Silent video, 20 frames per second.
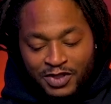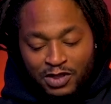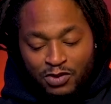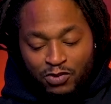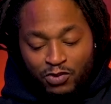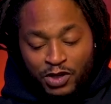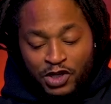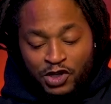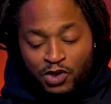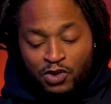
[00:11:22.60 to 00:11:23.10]

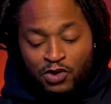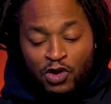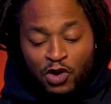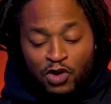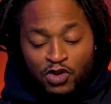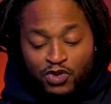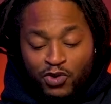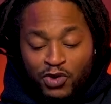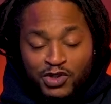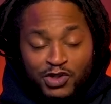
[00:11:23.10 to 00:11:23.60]
We do know
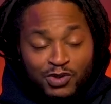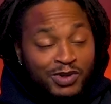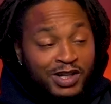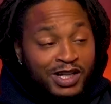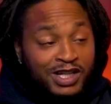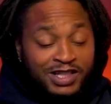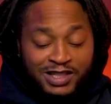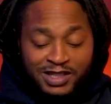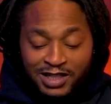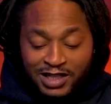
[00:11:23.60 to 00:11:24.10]
Georgia went
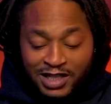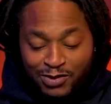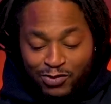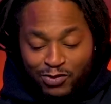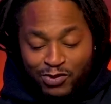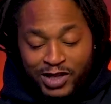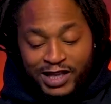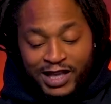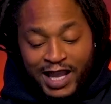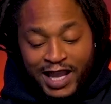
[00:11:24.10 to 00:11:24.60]
into the
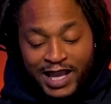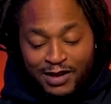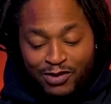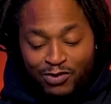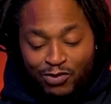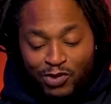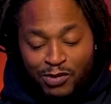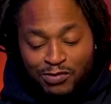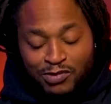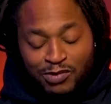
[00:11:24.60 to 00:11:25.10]
week 8
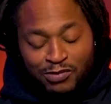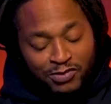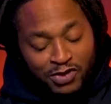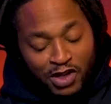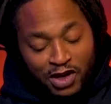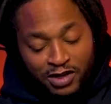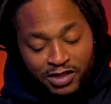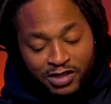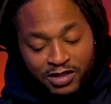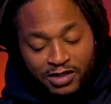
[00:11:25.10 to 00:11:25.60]
and whooped them
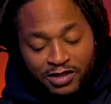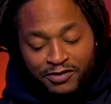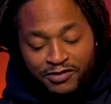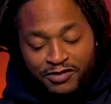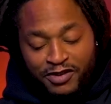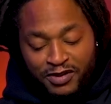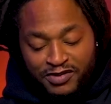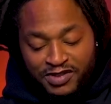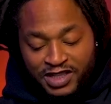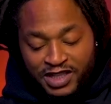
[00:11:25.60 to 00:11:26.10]

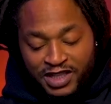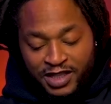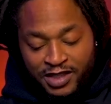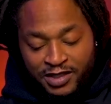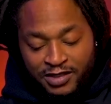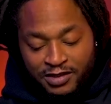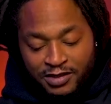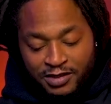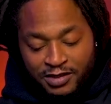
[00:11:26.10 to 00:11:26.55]
30-15.